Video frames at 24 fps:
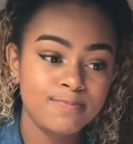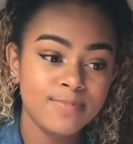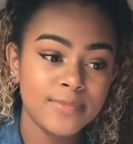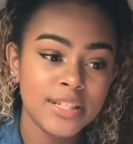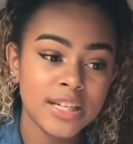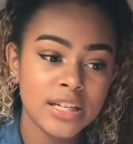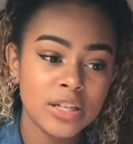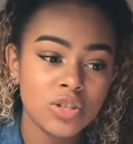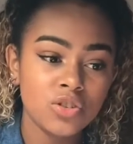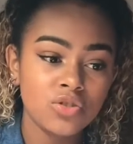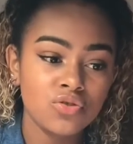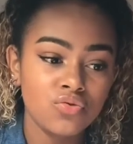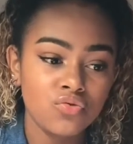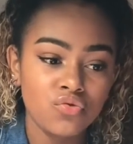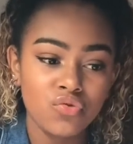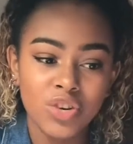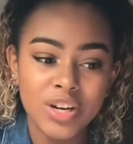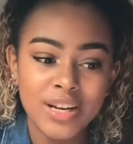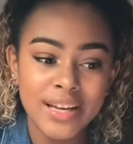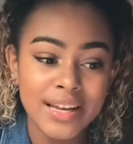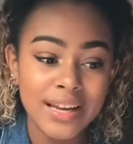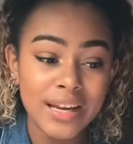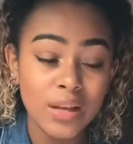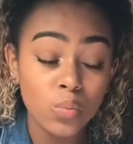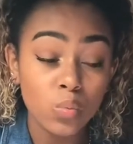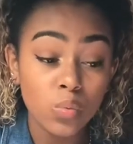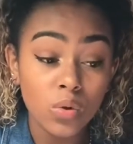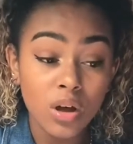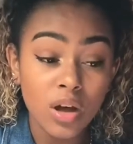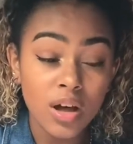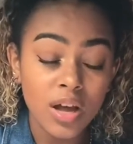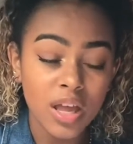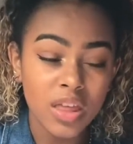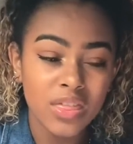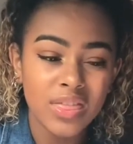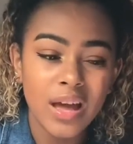Didn't really
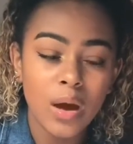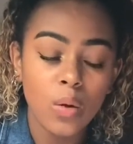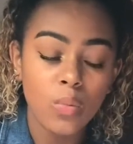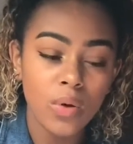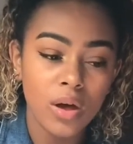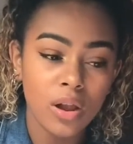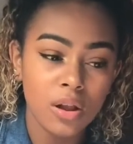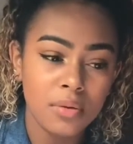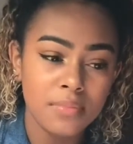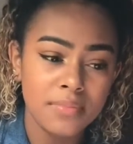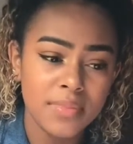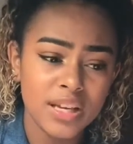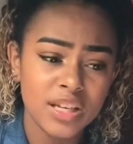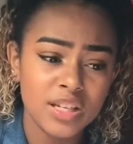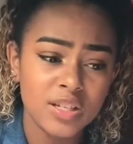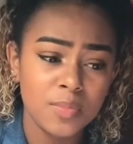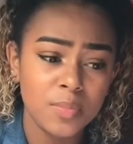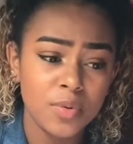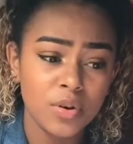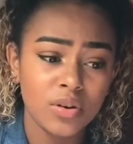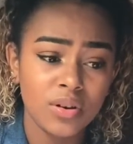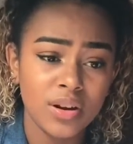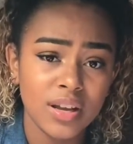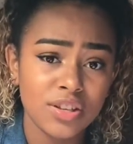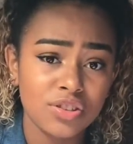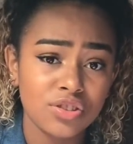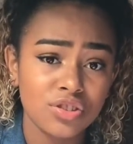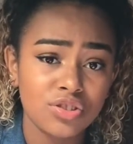work that well on me, to be honest.